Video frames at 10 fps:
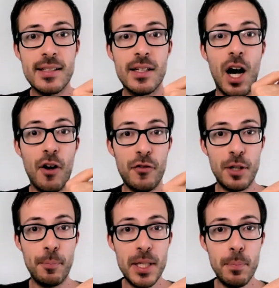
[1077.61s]
of your
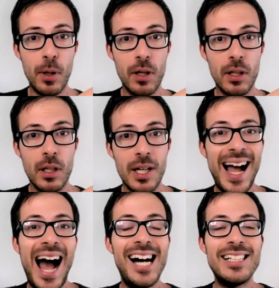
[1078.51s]
people
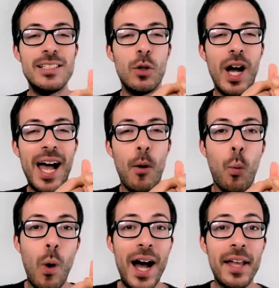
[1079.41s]
are
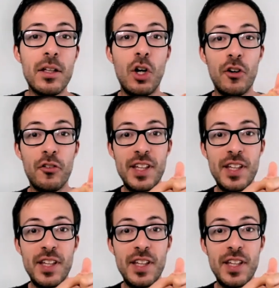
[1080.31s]
one of the